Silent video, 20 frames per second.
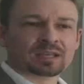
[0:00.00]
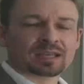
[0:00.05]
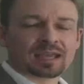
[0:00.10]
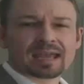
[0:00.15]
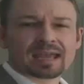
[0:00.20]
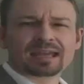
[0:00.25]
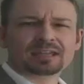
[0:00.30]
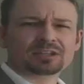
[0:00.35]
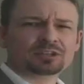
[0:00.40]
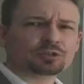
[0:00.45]

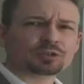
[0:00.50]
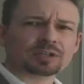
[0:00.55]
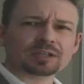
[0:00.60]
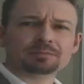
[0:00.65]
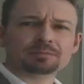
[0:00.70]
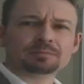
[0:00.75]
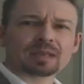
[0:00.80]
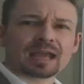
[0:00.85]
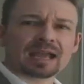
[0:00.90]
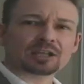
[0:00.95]
And you
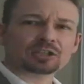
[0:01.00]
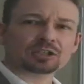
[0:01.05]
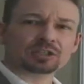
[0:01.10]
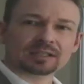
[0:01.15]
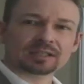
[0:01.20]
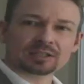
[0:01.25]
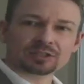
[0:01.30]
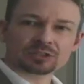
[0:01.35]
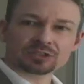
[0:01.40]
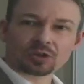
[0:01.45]
can
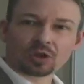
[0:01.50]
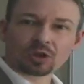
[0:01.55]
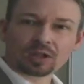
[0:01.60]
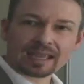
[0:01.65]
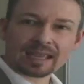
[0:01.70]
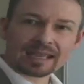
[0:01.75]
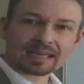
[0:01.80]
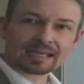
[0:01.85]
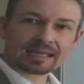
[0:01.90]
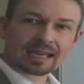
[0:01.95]
actually
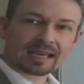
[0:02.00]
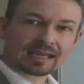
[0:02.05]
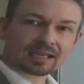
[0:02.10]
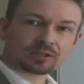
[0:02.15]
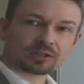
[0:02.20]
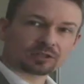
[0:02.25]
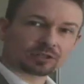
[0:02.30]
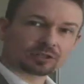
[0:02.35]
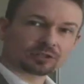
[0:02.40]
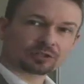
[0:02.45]
install any
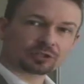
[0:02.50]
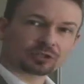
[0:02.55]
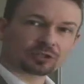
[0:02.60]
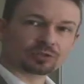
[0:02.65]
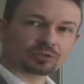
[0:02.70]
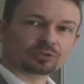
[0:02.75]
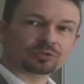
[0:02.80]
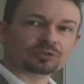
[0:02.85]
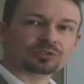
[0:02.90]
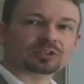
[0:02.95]
anchor you
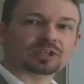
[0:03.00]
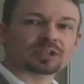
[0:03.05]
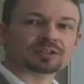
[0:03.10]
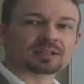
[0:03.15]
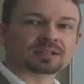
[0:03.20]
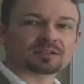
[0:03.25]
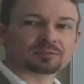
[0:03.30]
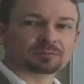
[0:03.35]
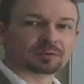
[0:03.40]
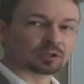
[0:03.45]
choose. It
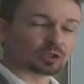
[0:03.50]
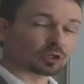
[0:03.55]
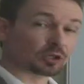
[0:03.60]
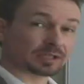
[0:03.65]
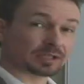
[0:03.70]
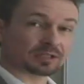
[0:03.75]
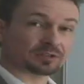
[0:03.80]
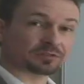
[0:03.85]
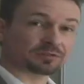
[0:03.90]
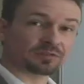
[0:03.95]
doesn't have to be
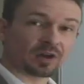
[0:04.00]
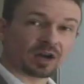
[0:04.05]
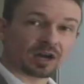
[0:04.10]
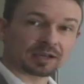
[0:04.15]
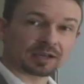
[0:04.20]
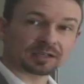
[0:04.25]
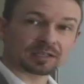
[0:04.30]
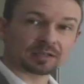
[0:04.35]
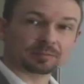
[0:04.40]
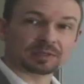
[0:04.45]
learning is
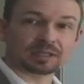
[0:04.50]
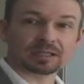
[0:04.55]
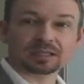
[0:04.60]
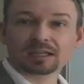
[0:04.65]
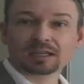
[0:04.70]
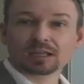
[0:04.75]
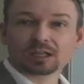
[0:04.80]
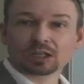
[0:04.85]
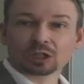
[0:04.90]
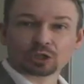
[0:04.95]
fun. It can be
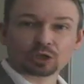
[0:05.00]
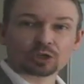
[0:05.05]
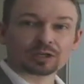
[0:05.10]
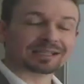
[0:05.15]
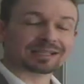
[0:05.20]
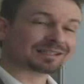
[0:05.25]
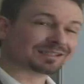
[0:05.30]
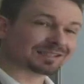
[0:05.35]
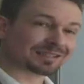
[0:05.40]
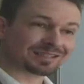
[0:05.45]

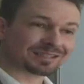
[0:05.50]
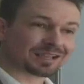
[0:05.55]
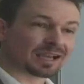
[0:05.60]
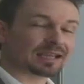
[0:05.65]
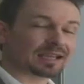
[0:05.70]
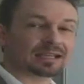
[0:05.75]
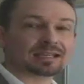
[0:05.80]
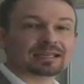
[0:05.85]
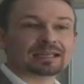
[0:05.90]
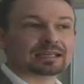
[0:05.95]
learning is
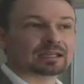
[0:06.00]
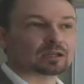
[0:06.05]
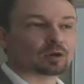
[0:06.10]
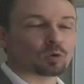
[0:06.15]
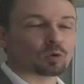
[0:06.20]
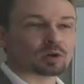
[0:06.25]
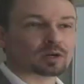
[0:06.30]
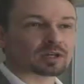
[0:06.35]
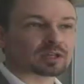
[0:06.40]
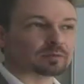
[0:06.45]
exciting,
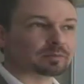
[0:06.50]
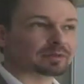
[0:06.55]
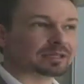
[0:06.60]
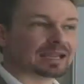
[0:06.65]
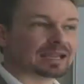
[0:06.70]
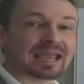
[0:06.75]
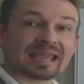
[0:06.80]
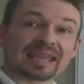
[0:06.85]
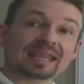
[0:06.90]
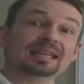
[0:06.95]
or it can
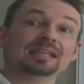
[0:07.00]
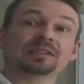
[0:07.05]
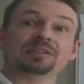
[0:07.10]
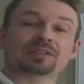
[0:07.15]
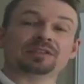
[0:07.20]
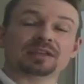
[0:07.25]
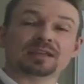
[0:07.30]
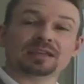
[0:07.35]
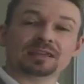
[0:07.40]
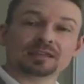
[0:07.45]
be
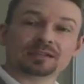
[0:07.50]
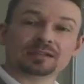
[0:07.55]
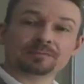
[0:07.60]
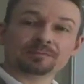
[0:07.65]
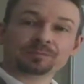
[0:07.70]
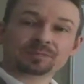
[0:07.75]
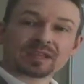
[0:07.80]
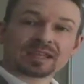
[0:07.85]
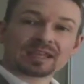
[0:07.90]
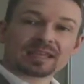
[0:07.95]
anything
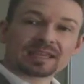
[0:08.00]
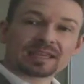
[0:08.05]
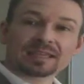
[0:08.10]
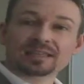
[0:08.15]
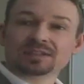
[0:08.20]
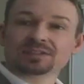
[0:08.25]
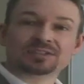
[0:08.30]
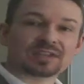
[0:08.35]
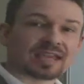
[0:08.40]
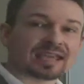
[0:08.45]

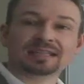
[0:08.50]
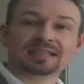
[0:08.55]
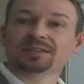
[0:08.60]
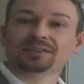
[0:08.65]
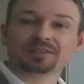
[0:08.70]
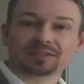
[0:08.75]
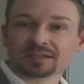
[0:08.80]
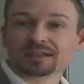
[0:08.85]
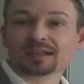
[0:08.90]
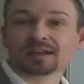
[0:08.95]
is
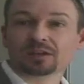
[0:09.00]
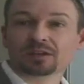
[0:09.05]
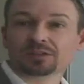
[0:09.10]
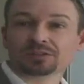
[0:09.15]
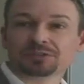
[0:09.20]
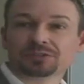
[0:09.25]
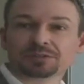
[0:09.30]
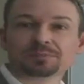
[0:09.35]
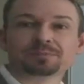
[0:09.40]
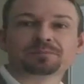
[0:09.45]
anything
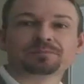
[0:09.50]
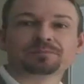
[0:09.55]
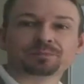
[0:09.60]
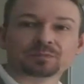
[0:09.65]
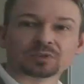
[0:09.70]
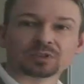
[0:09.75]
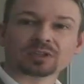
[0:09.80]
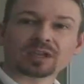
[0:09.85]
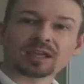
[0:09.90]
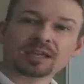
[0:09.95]
else.
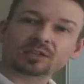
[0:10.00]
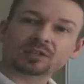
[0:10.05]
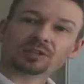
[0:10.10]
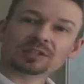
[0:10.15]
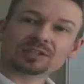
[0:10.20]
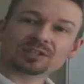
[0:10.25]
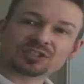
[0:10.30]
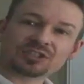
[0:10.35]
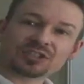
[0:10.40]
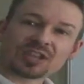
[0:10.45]
Okay, you
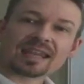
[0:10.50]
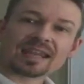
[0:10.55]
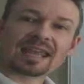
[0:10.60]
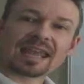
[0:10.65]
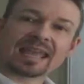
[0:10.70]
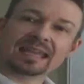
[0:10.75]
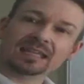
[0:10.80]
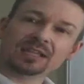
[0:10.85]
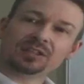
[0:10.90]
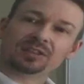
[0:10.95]
can set
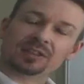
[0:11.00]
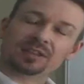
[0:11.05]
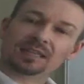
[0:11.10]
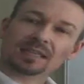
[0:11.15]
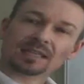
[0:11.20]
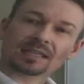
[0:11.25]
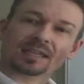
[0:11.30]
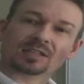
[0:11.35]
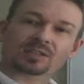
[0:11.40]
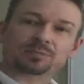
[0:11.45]

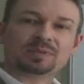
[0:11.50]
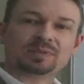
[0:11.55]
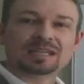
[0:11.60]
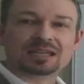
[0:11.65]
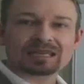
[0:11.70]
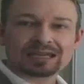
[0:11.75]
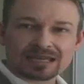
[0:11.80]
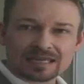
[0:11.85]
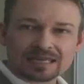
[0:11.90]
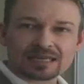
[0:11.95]
anything as
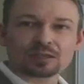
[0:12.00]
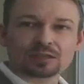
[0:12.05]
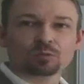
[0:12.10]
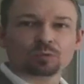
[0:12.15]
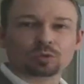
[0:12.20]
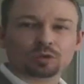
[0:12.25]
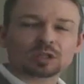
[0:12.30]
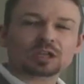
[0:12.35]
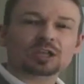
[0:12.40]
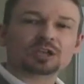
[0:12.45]
being
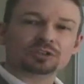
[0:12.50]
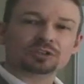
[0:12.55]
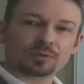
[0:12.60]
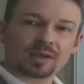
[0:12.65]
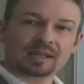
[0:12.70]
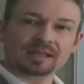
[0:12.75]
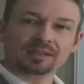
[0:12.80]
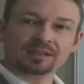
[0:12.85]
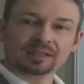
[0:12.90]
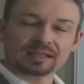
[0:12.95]
equal to
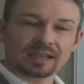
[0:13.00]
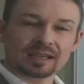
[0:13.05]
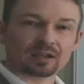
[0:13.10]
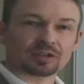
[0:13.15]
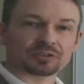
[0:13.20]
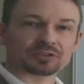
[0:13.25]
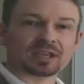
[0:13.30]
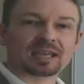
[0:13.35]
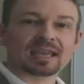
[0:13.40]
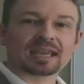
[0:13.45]
anything
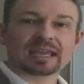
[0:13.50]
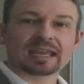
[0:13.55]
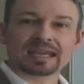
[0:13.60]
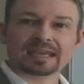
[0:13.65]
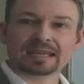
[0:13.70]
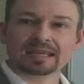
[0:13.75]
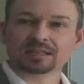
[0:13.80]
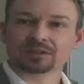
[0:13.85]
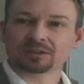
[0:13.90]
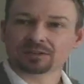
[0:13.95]
else.
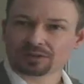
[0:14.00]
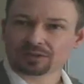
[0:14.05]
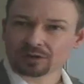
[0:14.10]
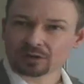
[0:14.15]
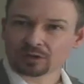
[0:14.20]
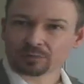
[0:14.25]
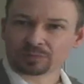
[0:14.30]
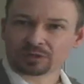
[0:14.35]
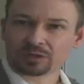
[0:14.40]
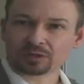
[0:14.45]
In
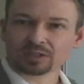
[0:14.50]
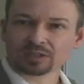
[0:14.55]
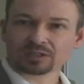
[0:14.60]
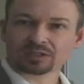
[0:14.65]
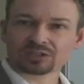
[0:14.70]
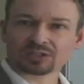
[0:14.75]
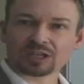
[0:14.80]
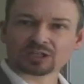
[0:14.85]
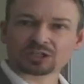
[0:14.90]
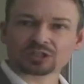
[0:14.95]
therapeutic
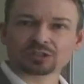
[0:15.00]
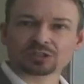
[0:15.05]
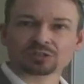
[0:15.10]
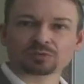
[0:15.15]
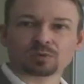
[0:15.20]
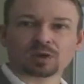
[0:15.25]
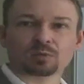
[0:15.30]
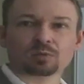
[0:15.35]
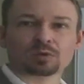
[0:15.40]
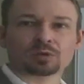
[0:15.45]
sessions,
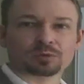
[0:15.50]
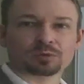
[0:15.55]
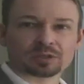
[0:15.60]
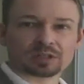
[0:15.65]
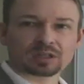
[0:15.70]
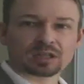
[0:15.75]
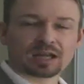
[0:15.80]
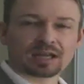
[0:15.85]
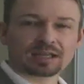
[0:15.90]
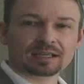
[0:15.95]
when I work with
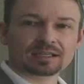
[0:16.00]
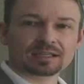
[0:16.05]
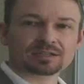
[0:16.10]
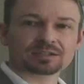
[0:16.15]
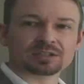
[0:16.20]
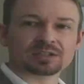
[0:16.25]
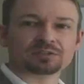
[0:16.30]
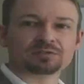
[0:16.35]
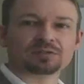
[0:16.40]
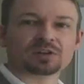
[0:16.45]

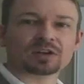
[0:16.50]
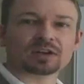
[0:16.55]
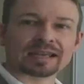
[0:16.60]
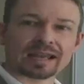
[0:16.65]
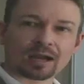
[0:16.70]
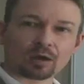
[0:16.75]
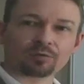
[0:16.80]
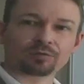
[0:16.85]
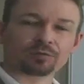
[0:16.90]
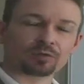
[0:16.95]
clients, it's very
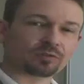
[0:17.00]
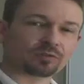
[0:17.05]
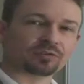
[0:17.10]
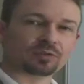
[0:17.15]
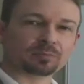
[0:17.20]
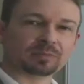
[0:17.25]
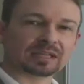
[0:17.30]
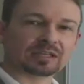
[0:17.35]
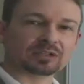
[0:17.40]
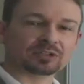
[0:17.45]
helpful
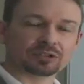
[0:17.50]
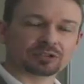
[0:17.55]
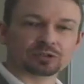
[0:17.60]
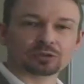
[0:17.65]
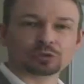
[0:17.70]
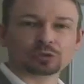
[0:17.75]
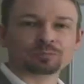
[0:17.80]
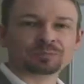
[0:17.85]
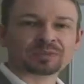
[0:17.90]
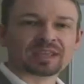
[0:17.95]
for me
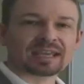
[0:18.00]
to